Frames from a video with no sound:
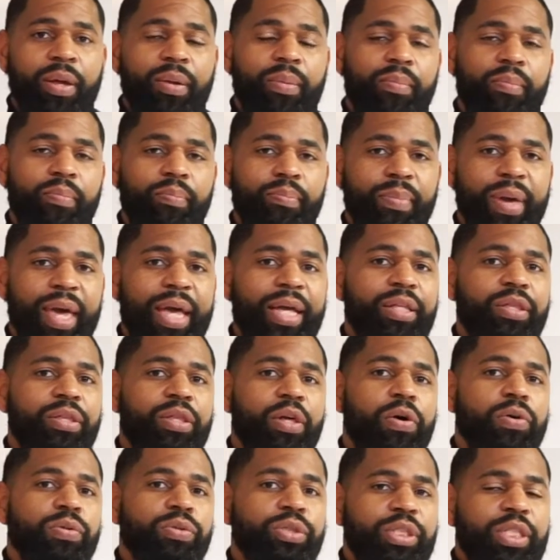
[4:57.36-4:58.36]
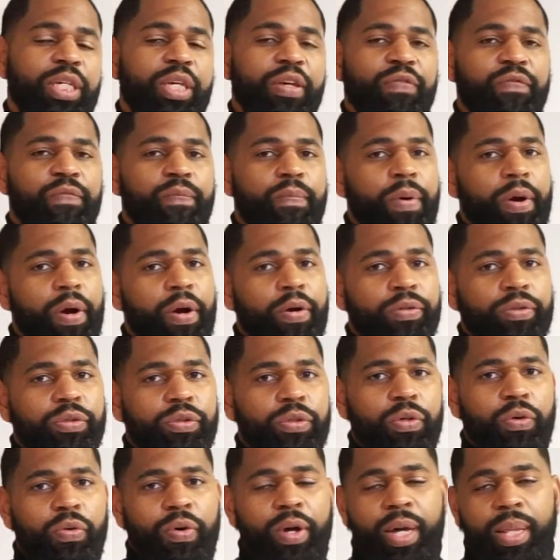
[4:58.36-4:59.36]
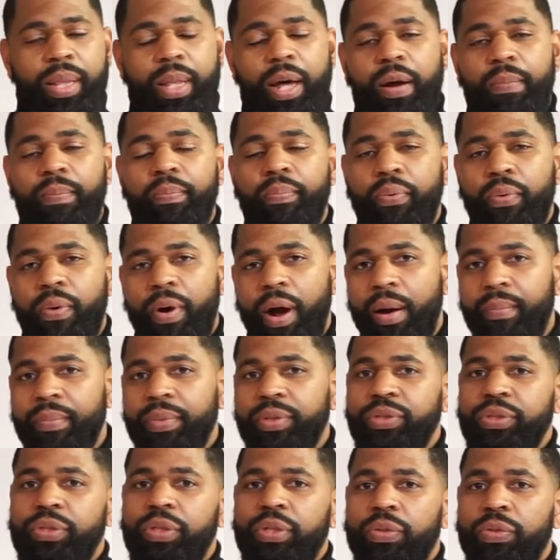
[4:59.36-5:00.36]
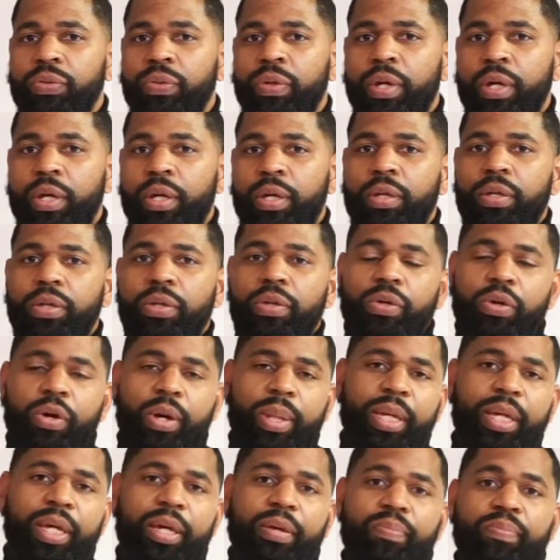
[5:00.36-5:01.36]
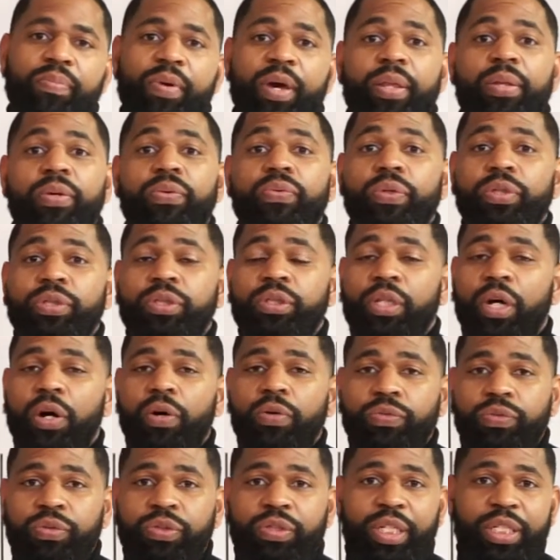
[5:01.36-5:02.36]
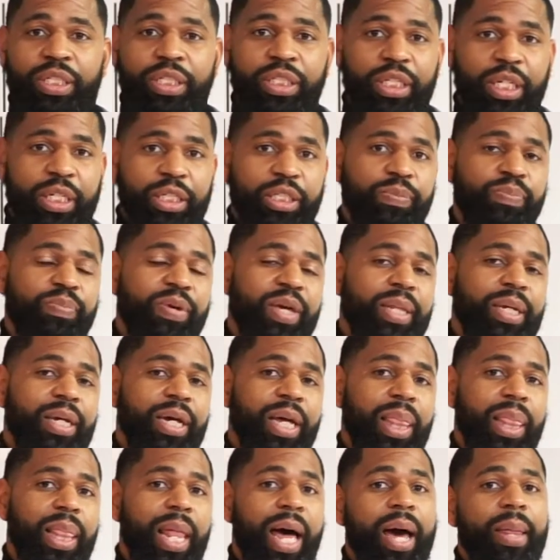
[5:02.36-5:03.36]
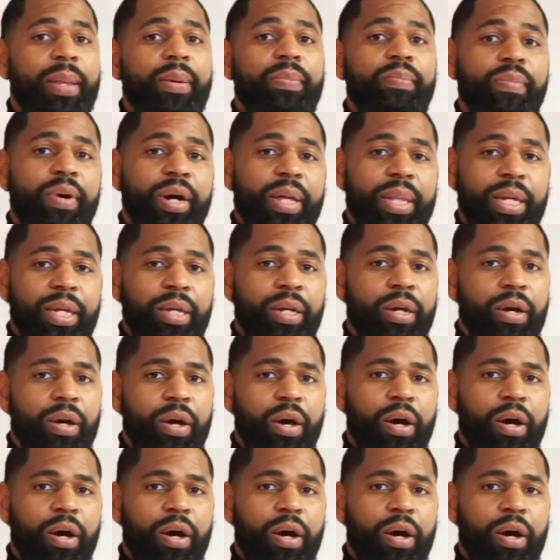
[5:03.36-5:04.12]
Make those gifts personal, and I promise you, you're gonna get better results than just spending a lot of money